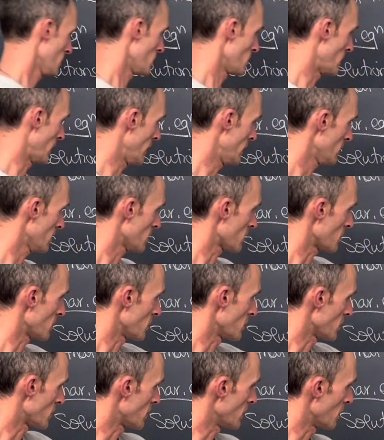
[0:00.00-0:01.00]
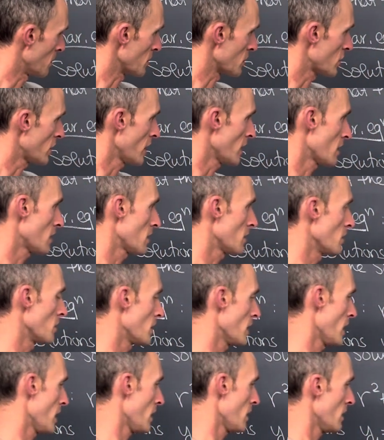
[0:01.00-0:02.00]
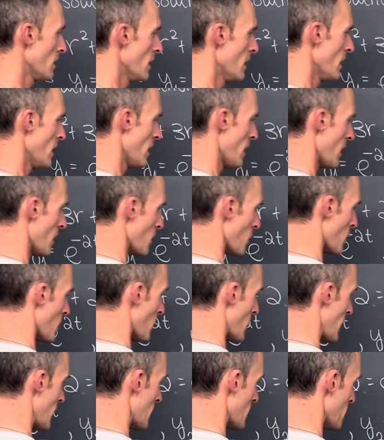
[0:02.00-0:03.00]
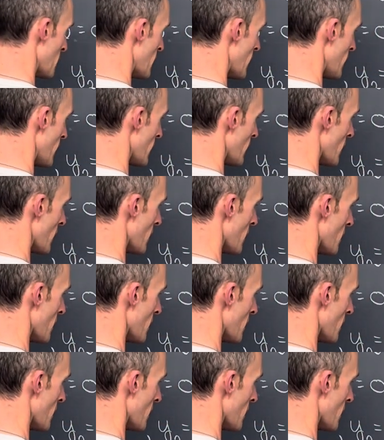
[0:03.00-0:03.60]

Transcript: Right? So just double check. Okay. And what do I end up getting?